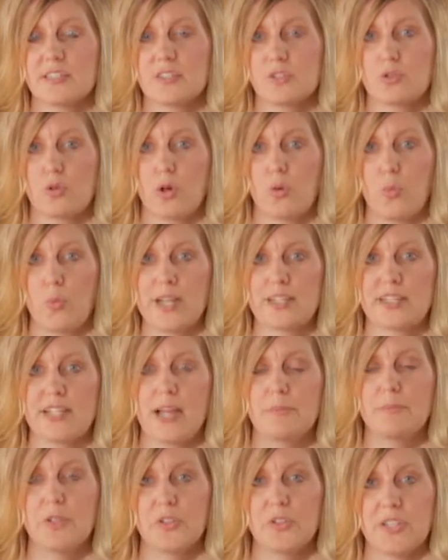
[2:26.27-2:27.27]
is the short wait
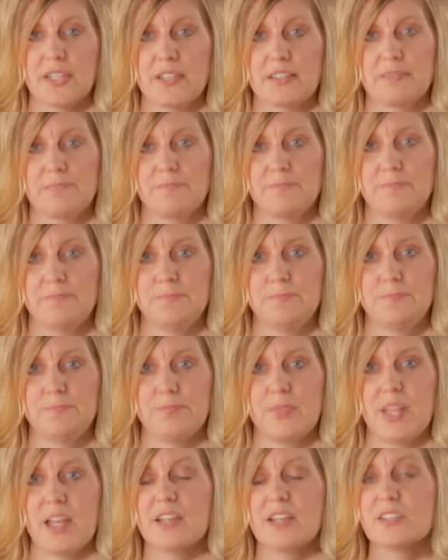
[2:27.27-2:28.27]
time you'll need.
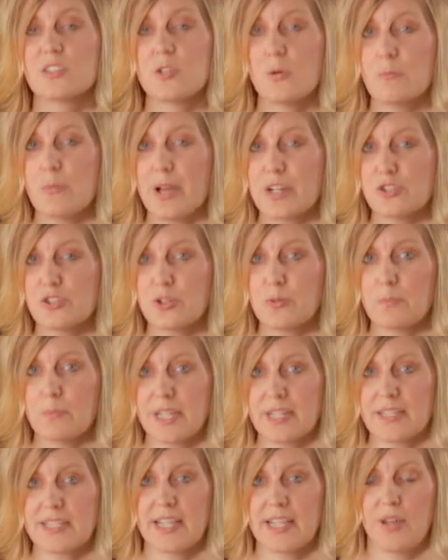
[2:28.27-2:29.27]
So measure,
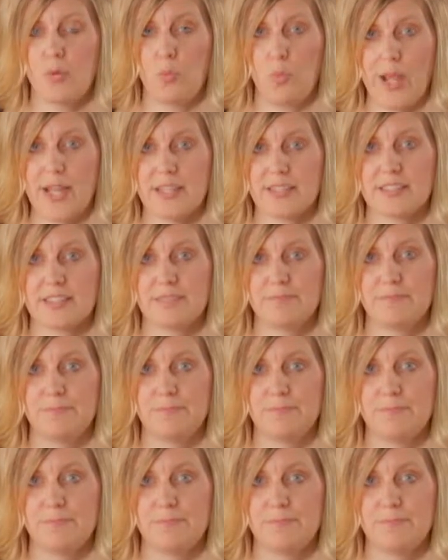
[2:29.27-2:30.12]
mix, and weight.